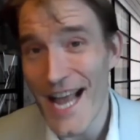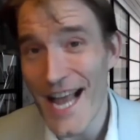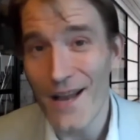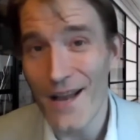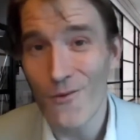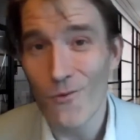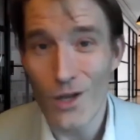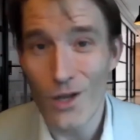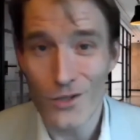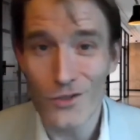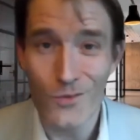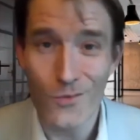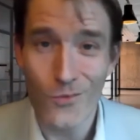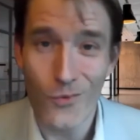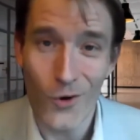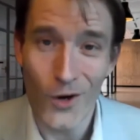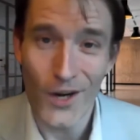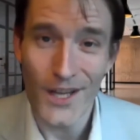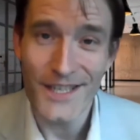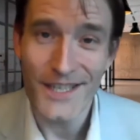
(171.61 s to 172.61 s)
and
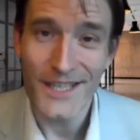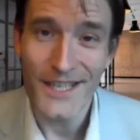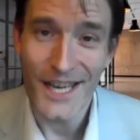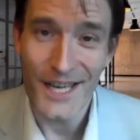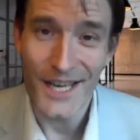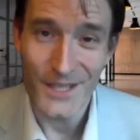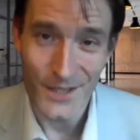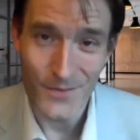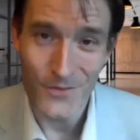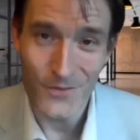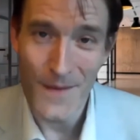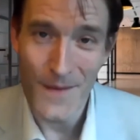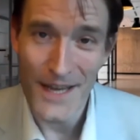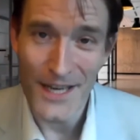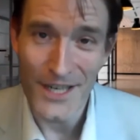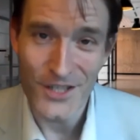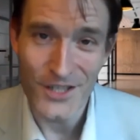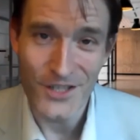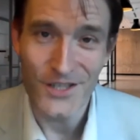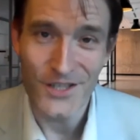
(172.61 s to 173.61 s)
well-supported customs
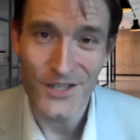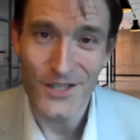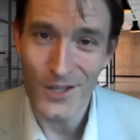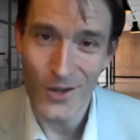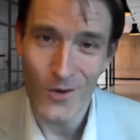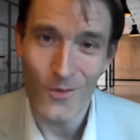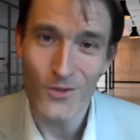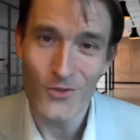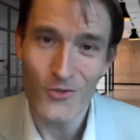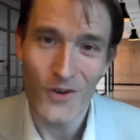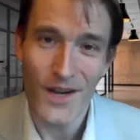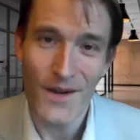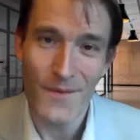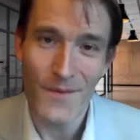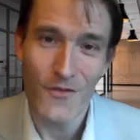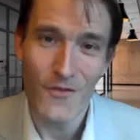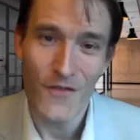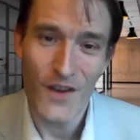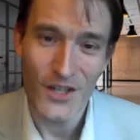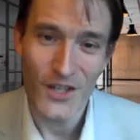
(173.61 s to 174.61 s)
managers and global trade
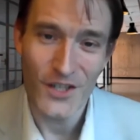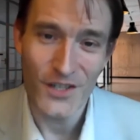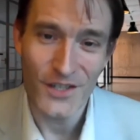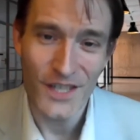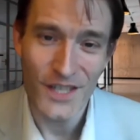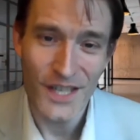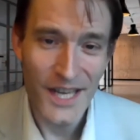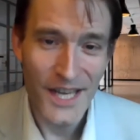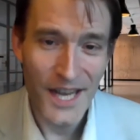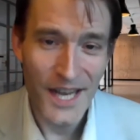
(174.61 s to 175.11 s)
professionals.